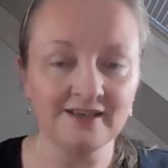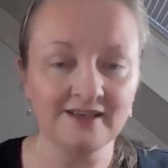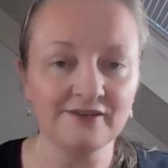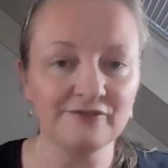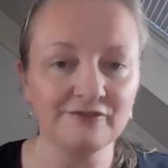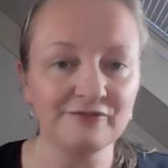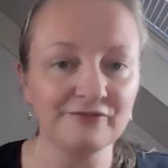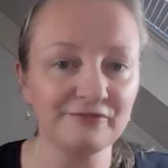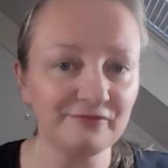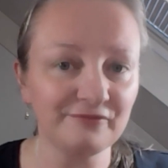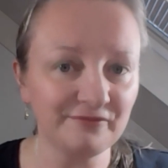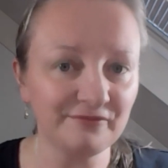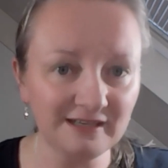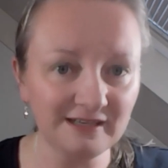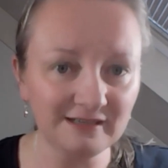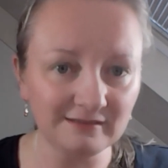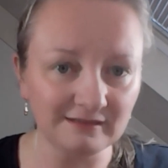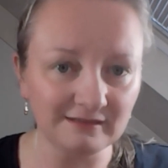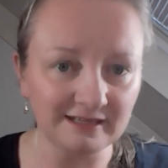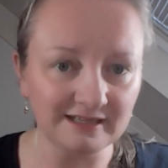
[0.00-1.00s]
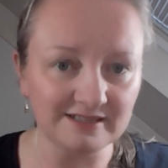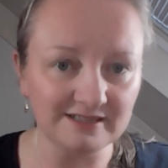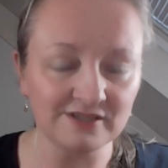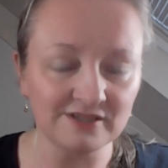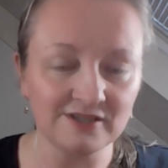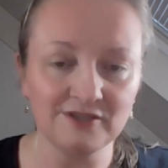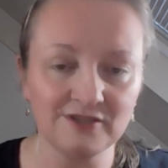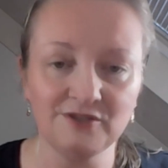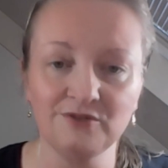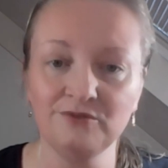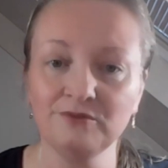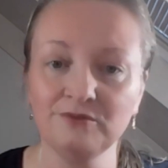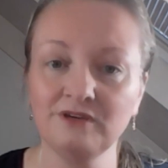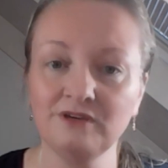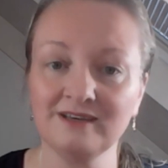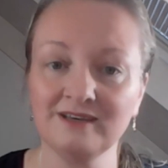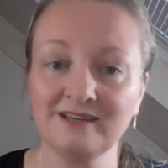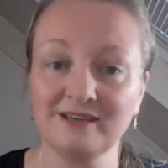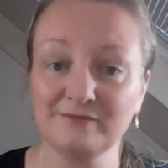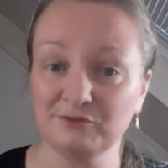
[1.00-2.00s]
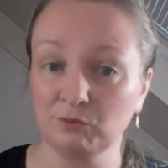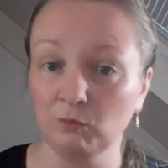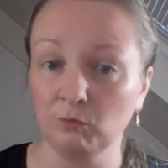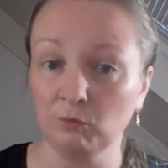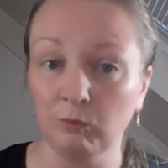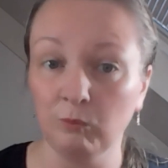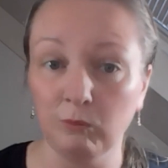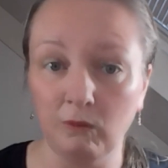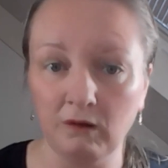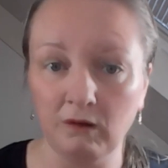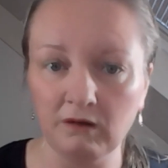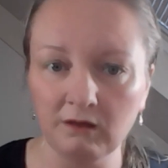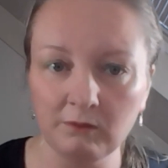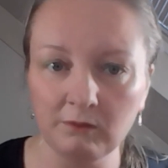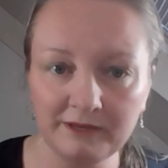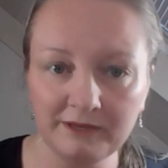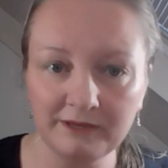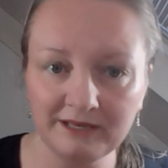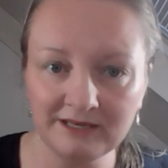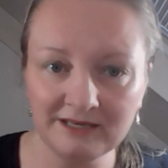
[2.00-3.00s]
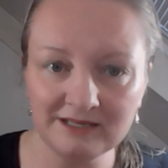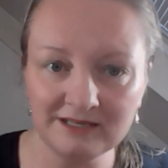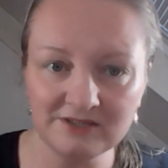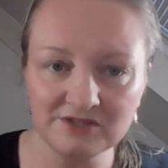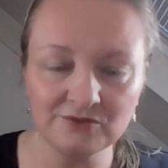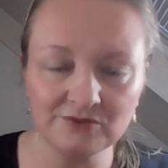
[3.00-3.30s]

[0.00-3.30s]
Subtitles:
Feel it. You do not have to wallow in it.